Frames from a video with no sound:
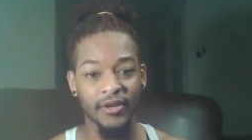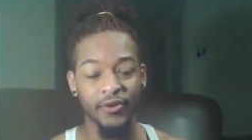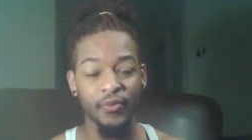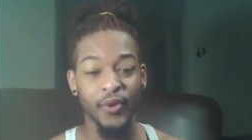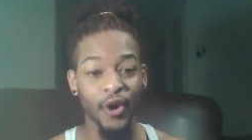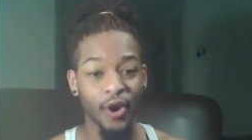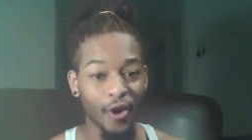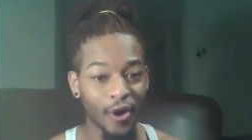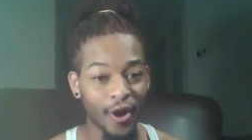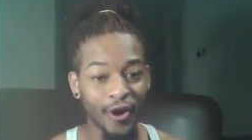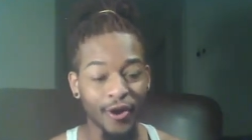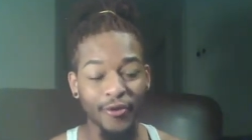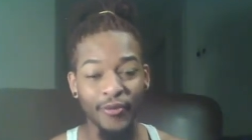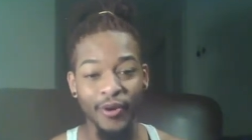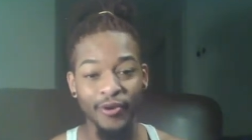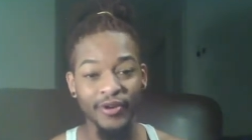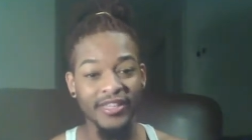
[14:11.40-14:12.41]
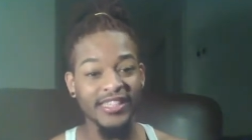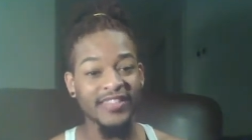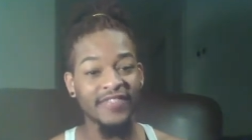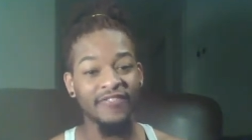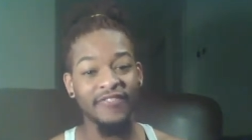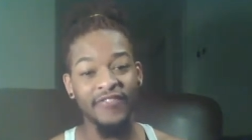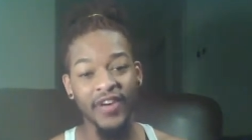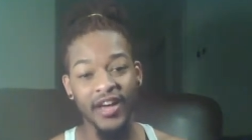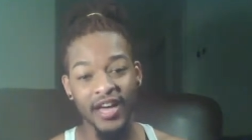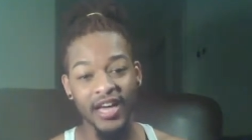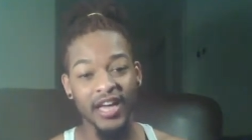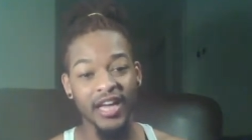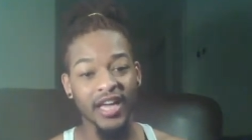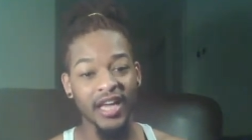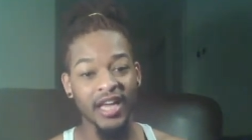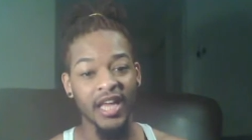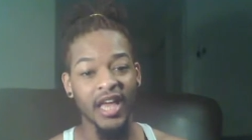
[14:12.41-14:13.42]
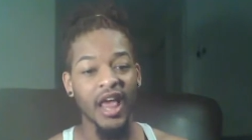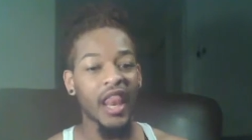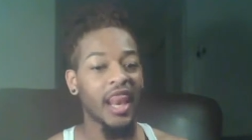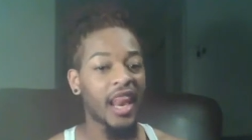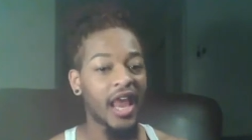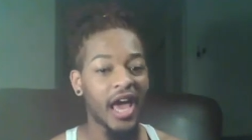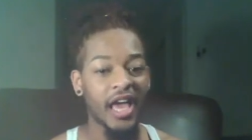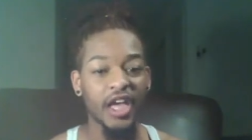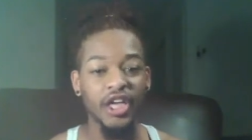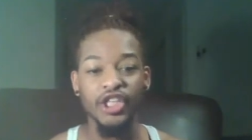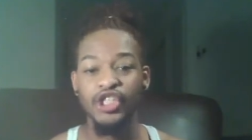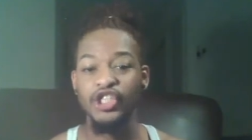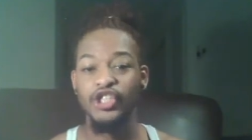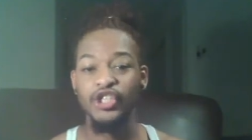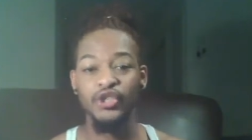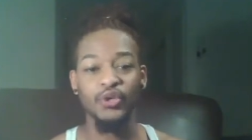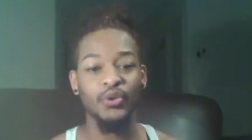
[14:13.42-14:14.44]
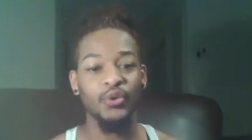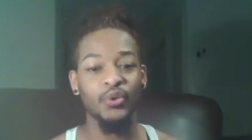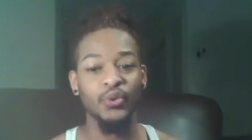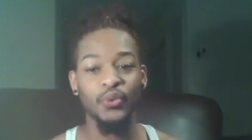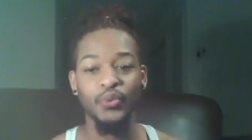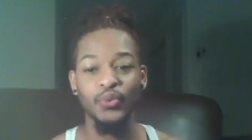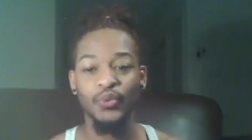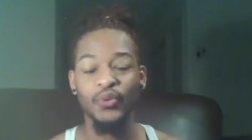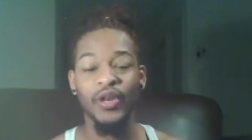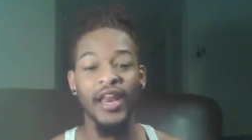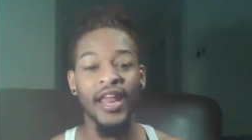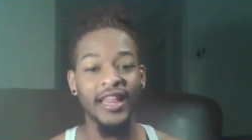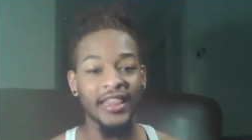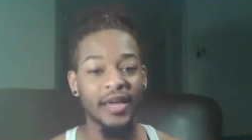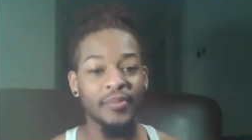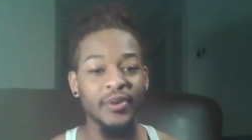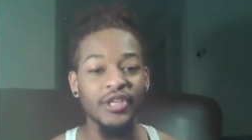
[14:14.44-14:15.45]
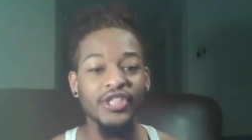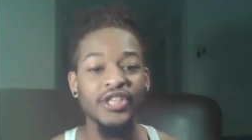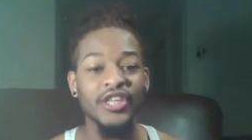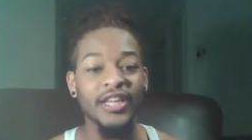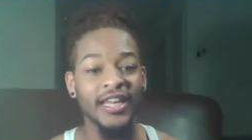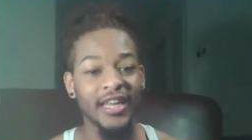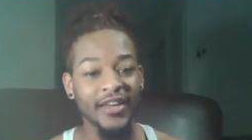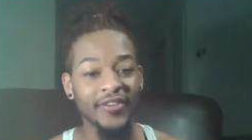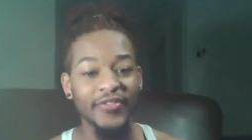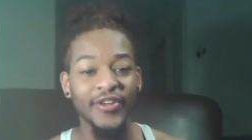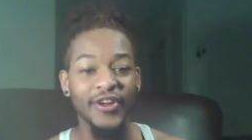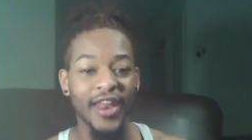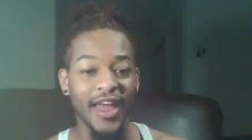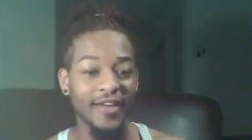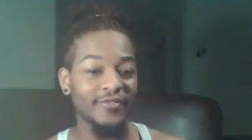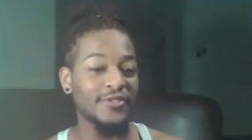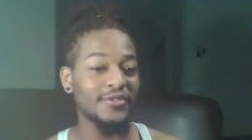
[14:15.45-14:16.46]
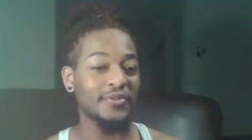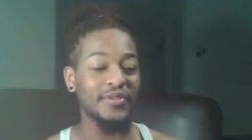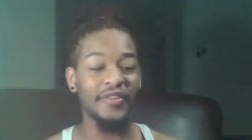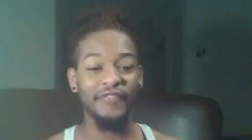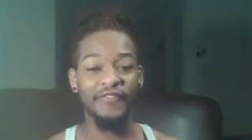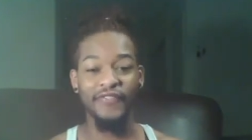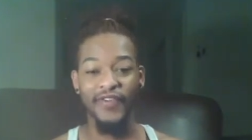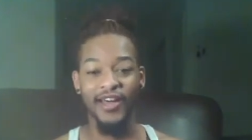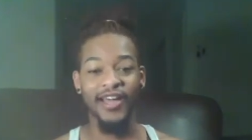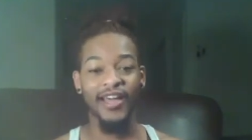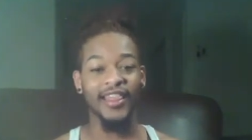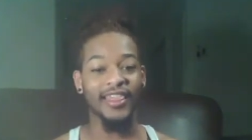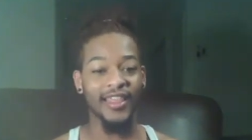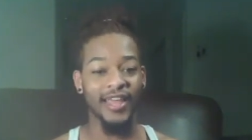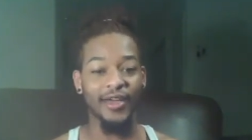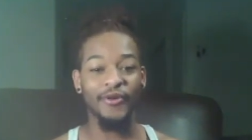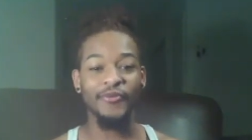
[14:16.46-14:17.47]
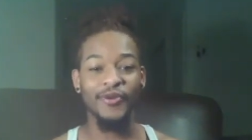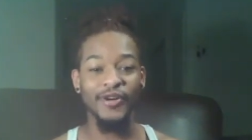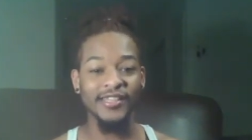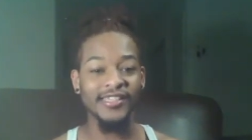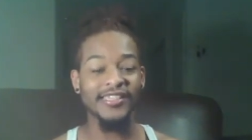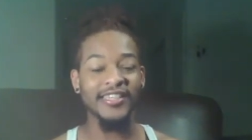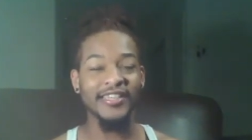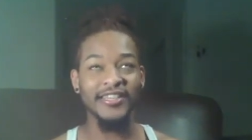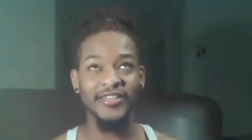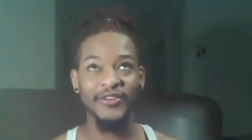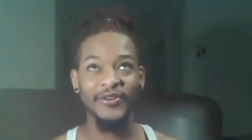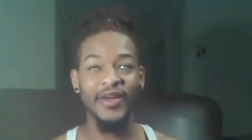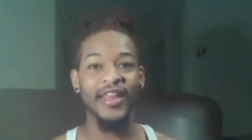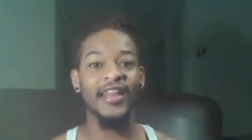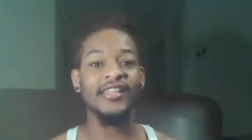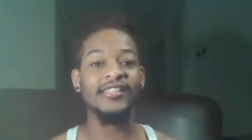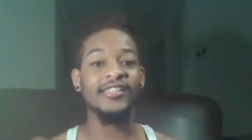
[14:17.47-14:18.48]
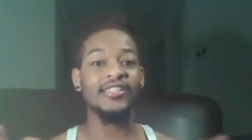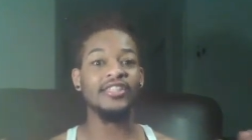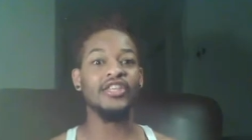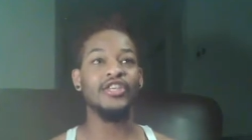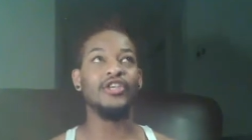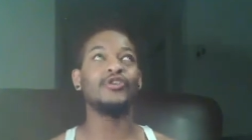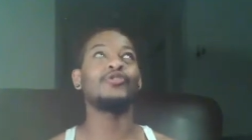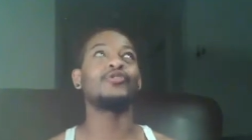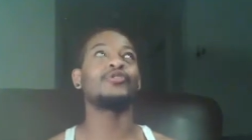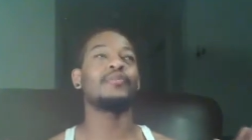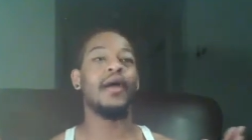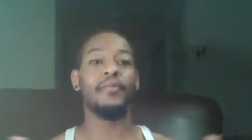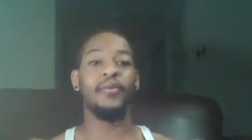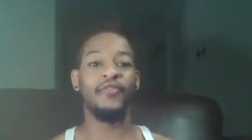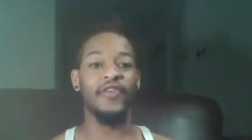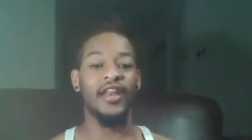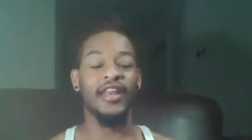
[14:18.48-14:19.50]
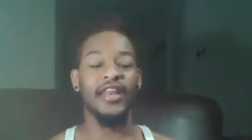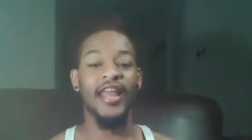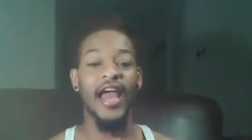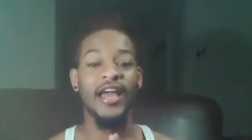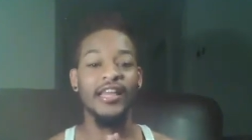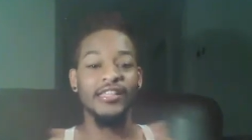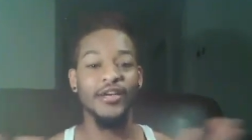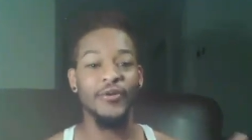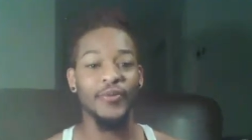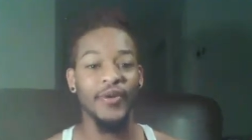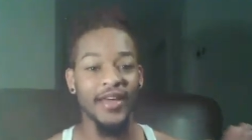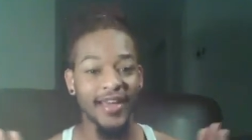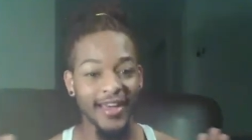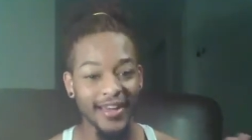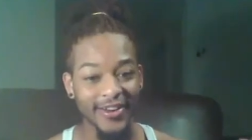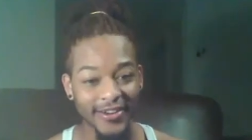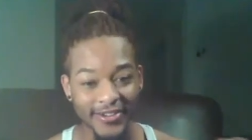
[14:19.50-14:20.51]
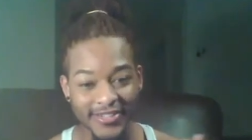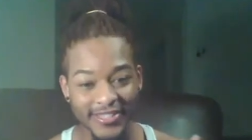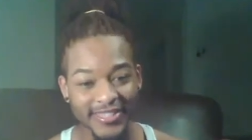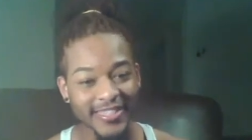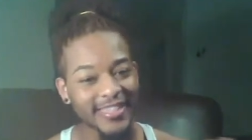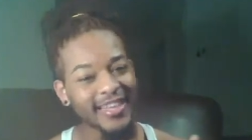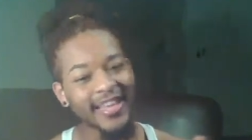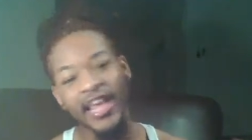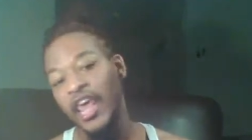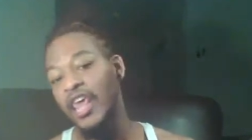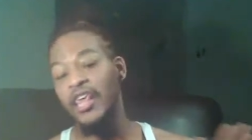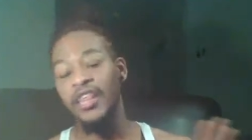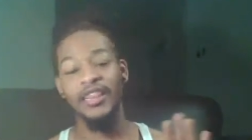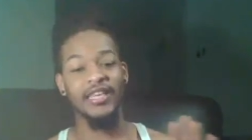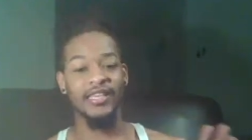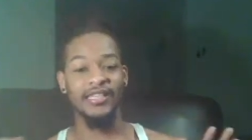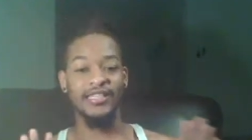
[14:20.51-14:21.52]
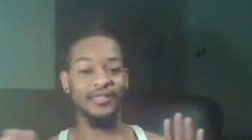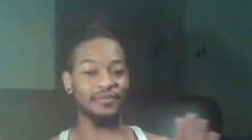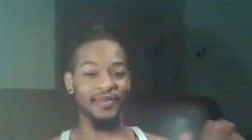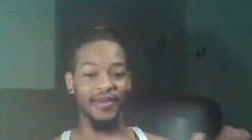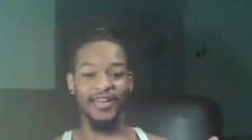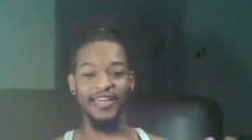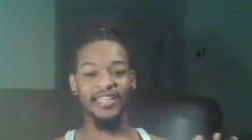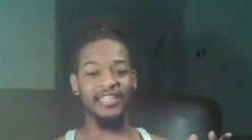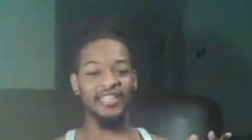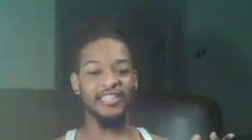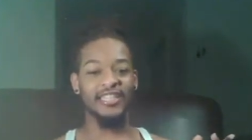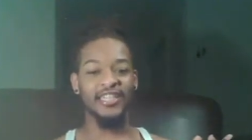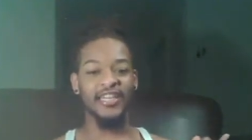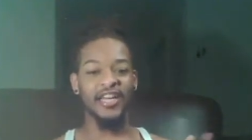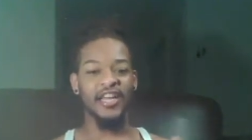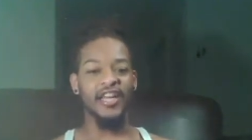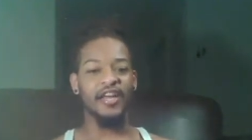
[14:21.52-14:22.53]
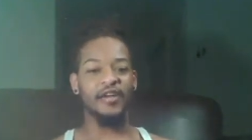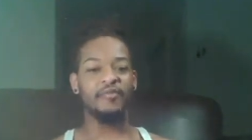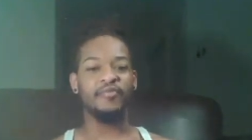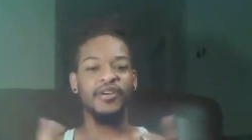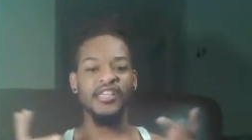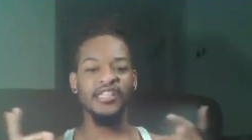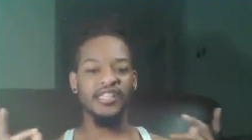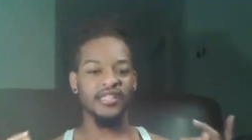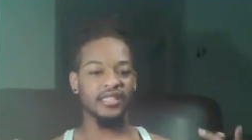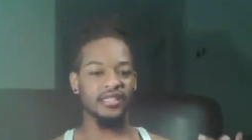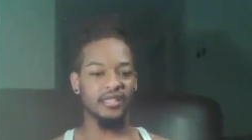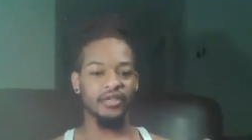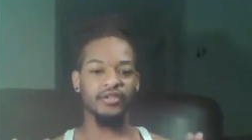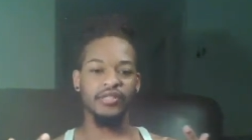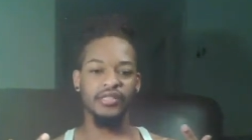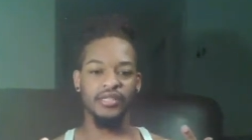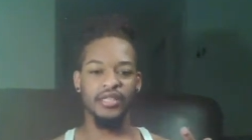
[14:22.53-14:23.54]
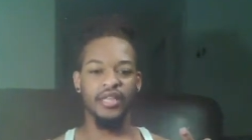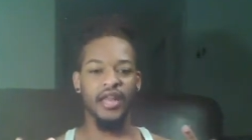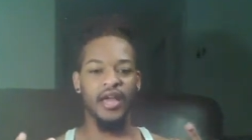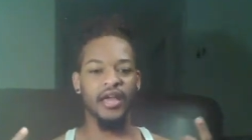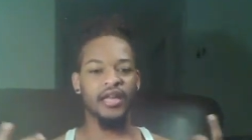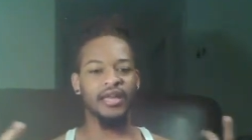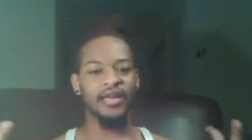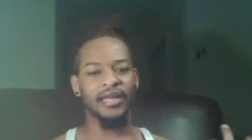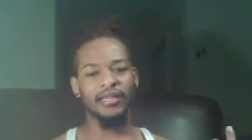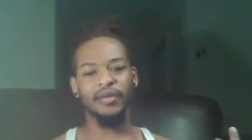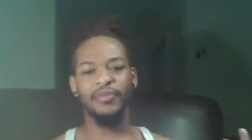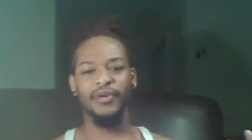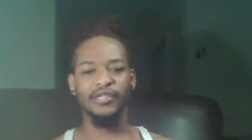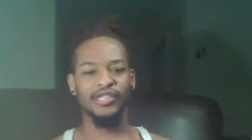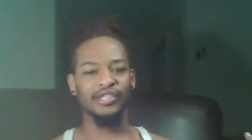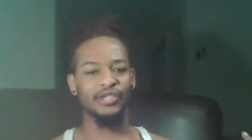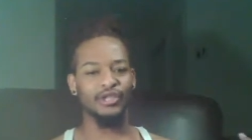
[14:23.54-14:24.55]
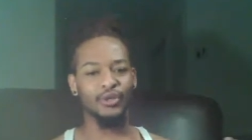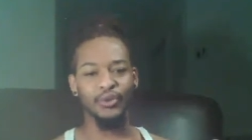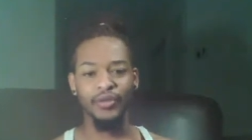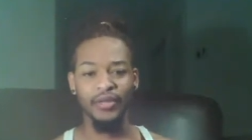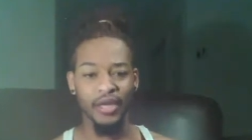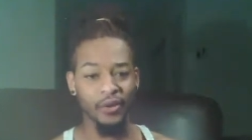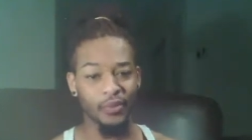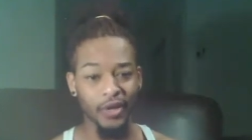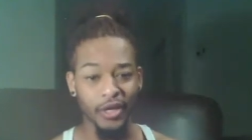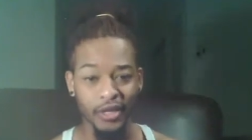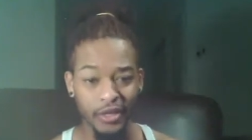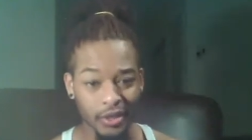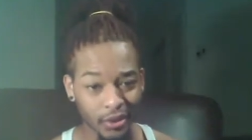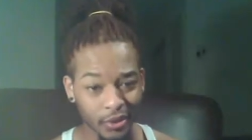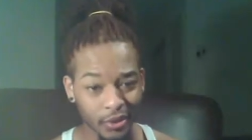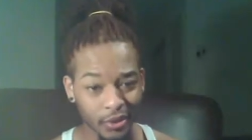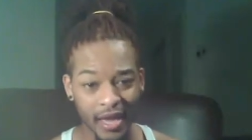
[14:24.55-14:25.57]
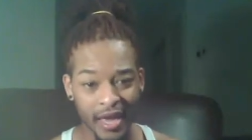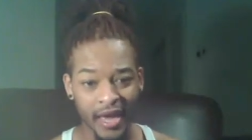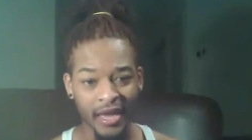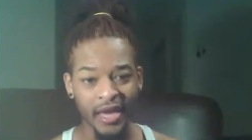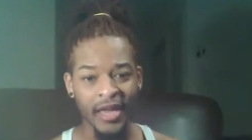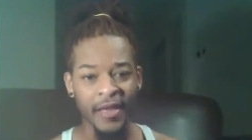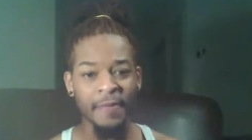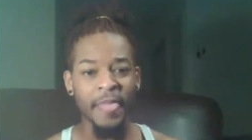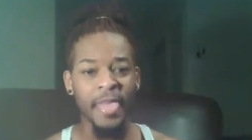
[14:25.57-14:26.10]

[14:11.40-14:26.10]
We're all grown as fuck. Like, let that person live their life, do what the fuck they want to do. And excuse my profanity, I don't curse this much, but seriously, like, let the person do what they want to do. Like,